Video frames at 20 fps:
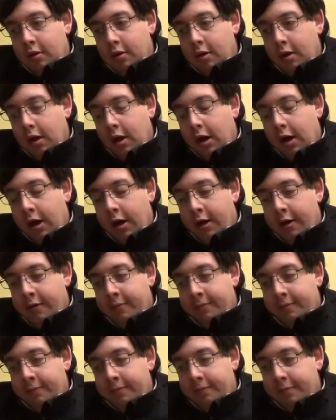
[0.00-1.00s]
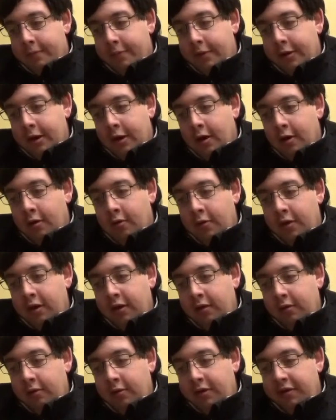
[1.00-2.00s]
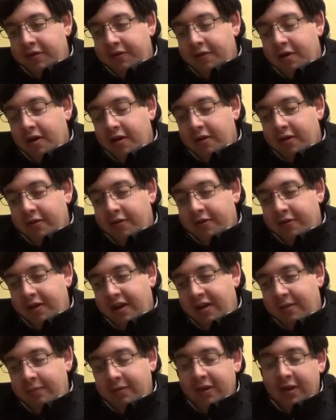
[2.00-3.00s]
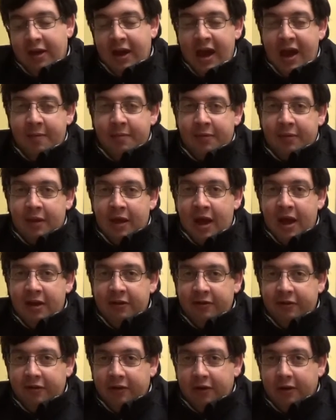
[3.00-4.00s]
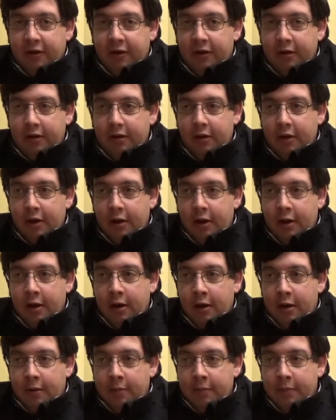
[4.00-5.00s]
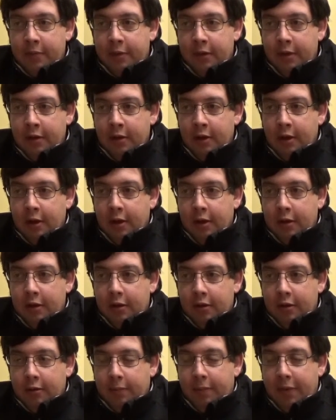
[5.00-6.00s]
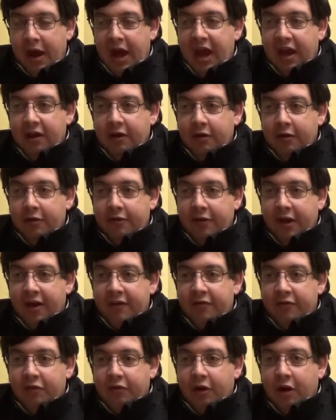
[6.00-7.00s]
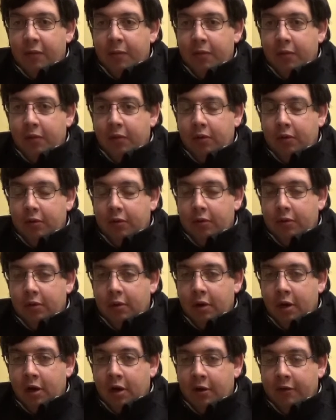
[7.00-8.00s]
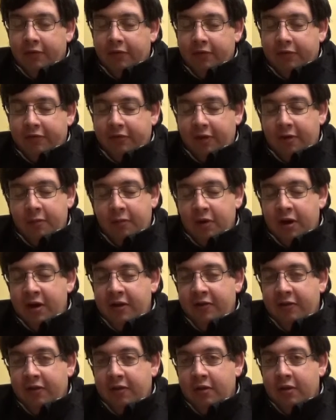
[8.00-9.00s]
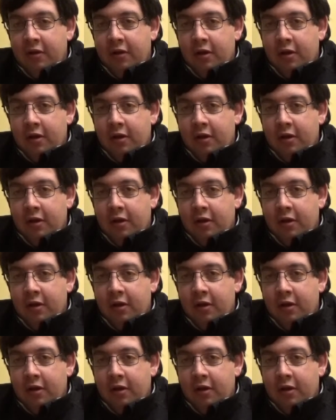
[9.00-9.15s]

We saw the same thing happen last year. The Packers have trouble for some reason